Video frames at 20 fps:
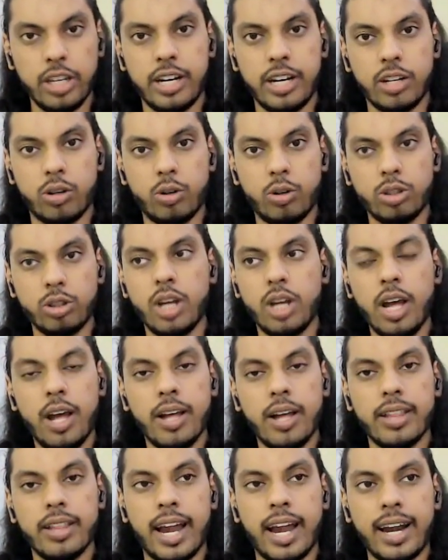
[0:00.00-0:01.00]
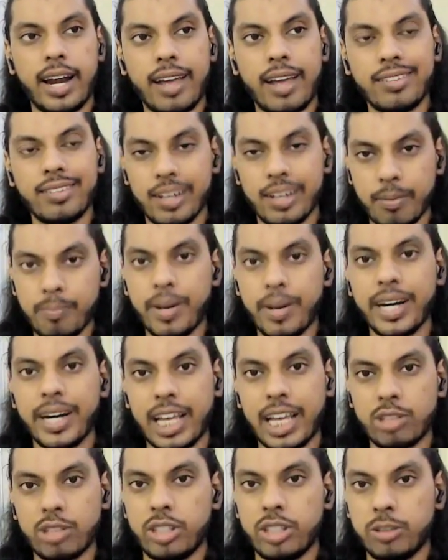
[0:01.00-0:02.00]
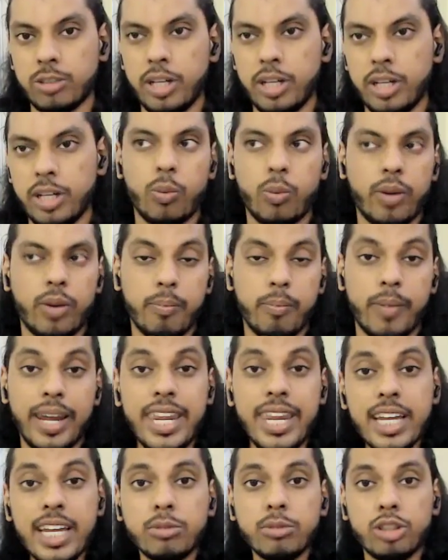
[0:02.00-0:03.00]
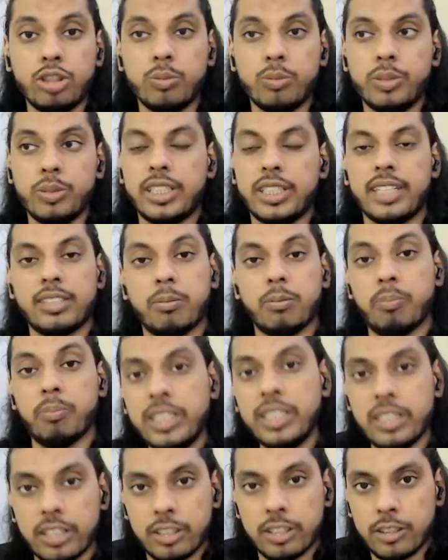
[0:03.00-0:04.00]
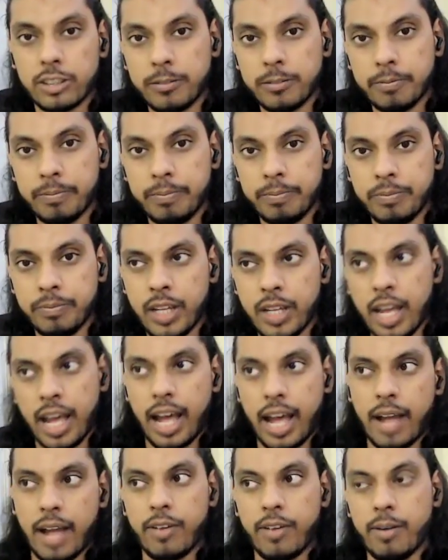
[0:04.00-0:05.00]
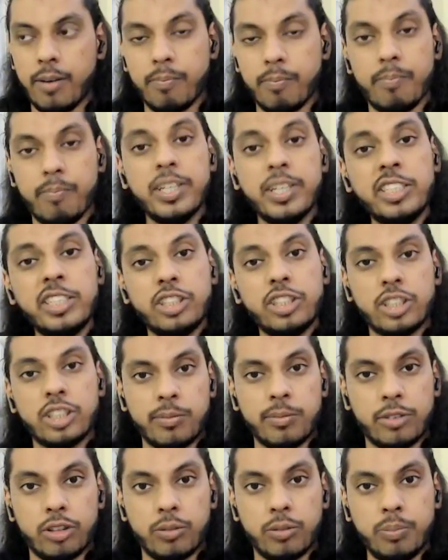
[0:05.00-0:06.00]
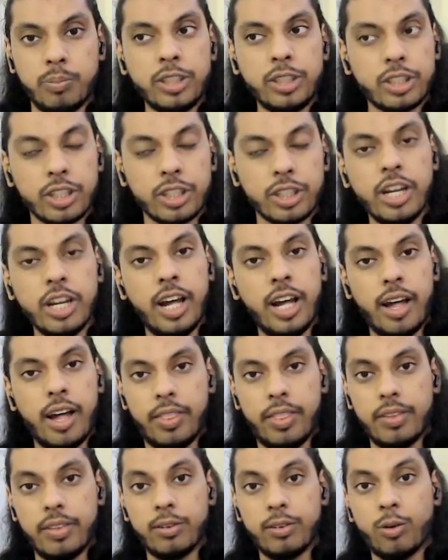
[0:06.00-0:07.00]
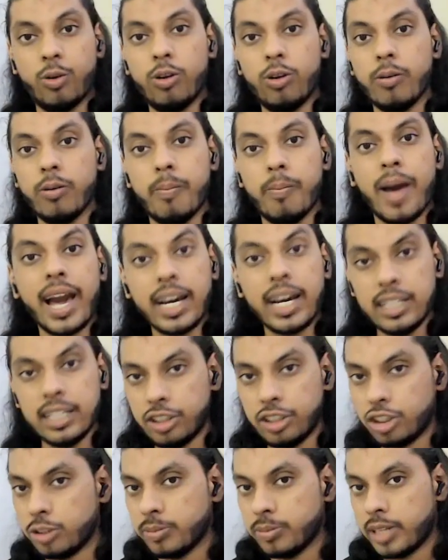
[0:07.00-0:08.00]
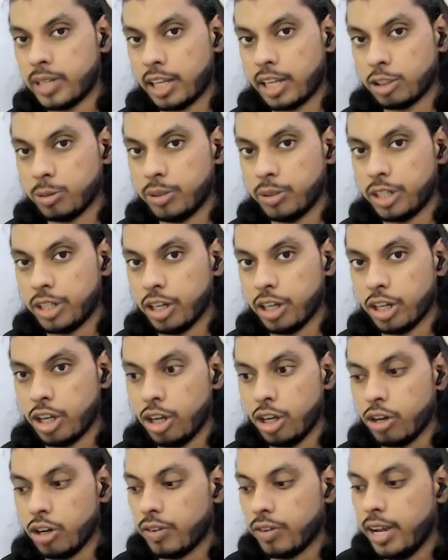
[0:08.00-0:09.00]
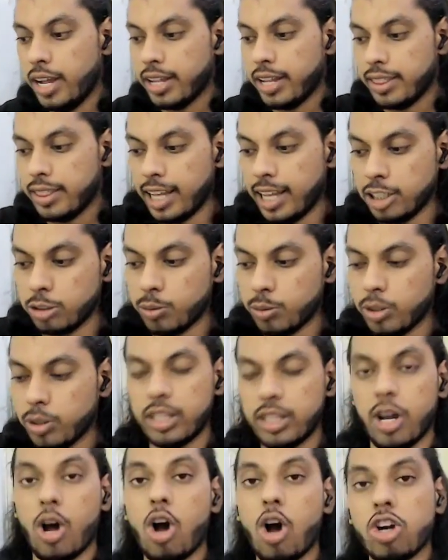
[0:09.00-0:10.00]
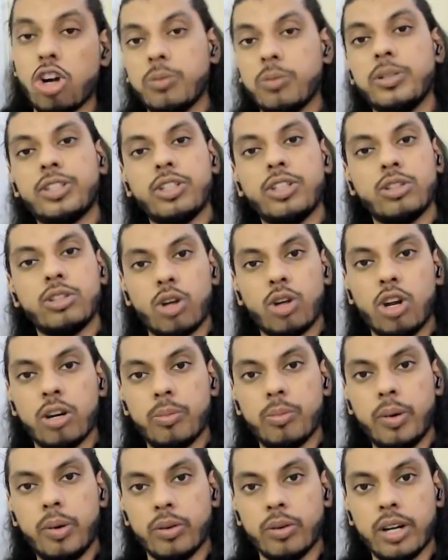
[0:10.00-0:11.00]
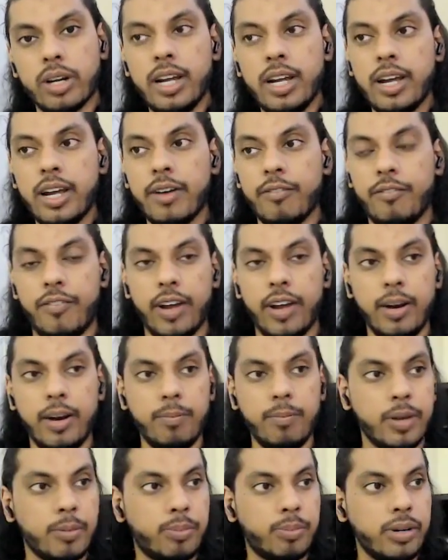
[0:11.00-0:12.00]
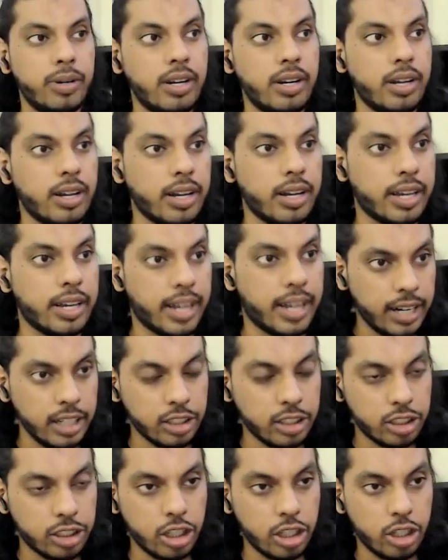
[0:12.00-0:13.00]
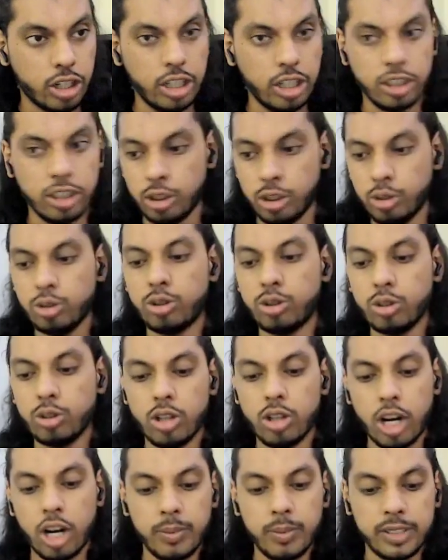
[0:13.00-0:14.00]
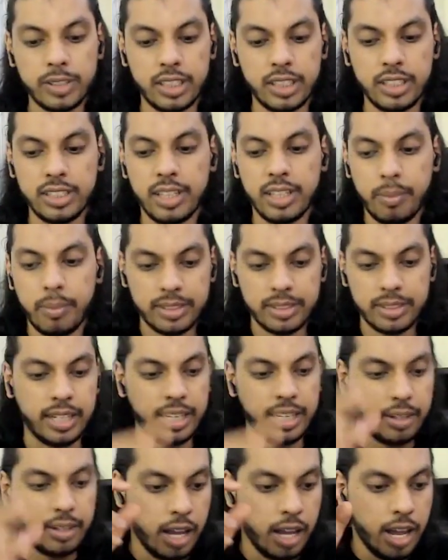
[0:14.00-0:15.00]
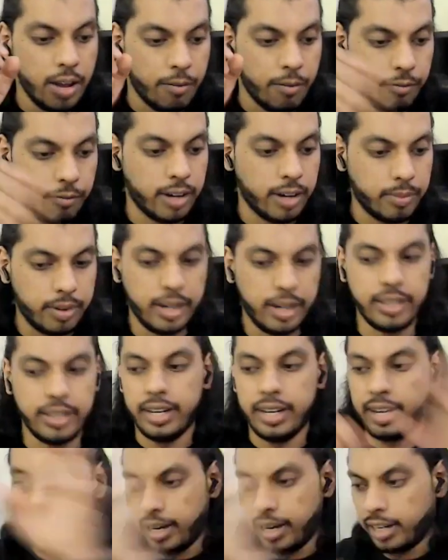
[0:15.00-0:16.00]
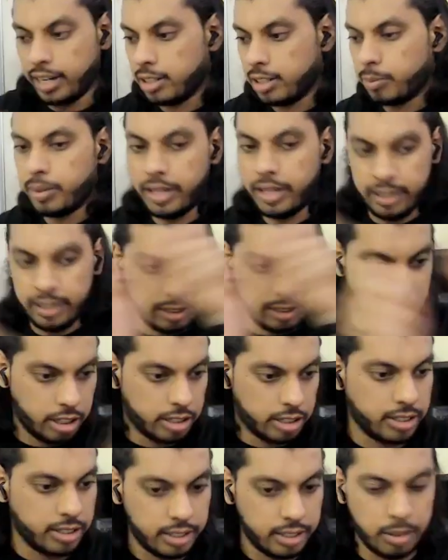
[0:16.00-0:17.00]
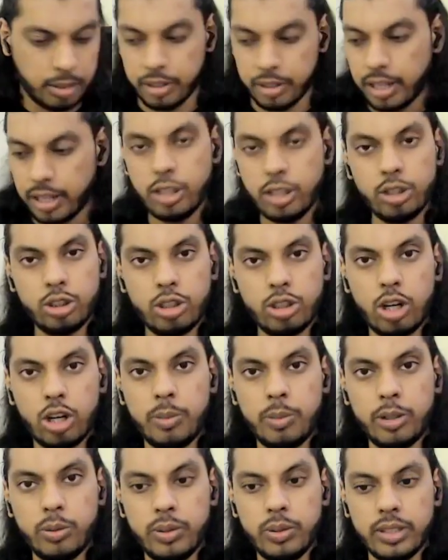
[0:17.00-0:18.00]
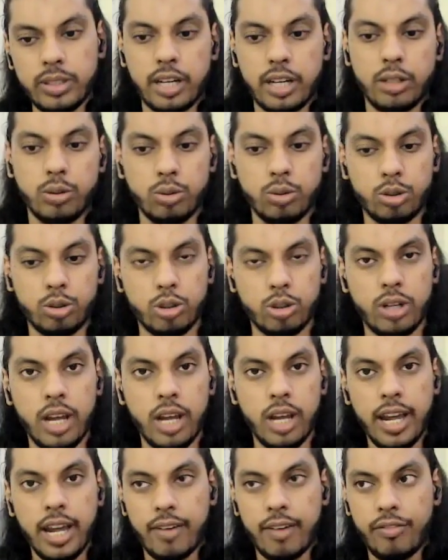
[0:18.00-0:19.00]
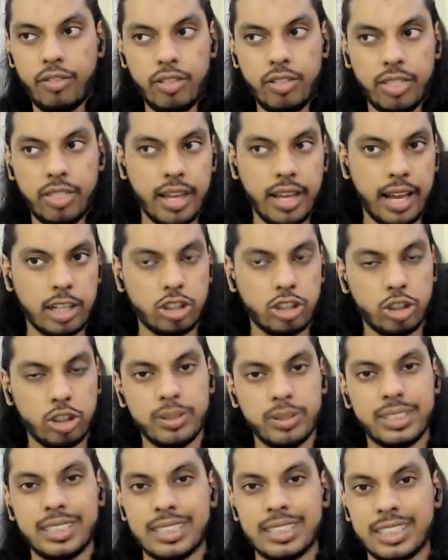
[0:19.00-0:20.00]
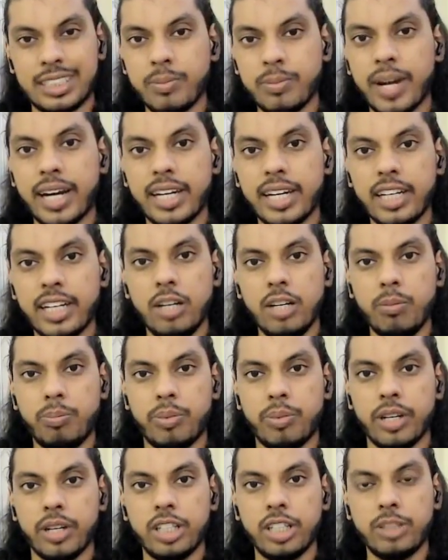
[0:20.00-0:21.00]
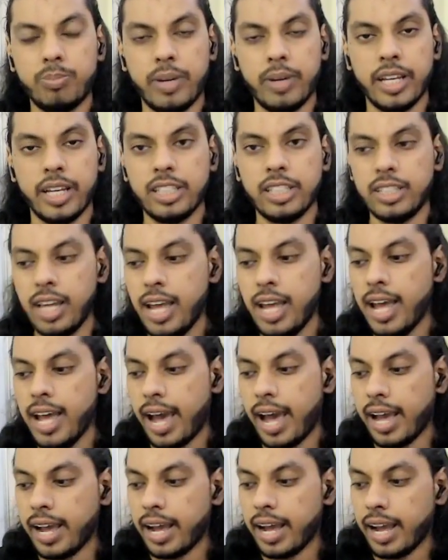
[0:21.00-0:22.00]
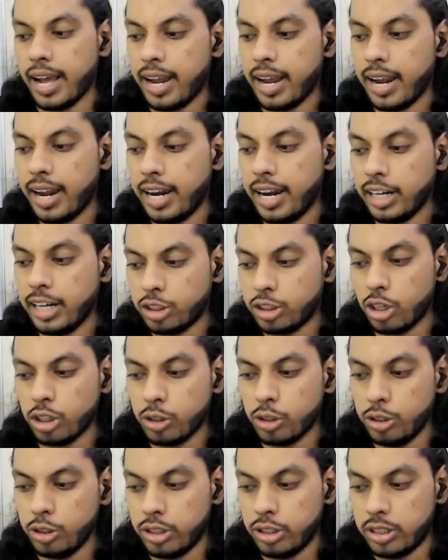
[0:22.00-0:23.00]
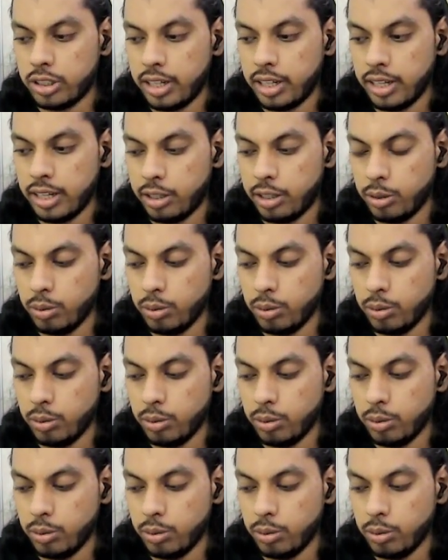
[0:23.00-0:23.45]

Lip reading: a course that has an impact as well as money? When money comes into picture, that's a business. When business comes into picture, there's a whole backend system that has to be taken care of. That's what the automation is all about. When people get inside your list, you should not be sitting them and sending one mail, then write another mail and just send them. You should not be doing that. Everything has to be systematically placed, and it's not going to take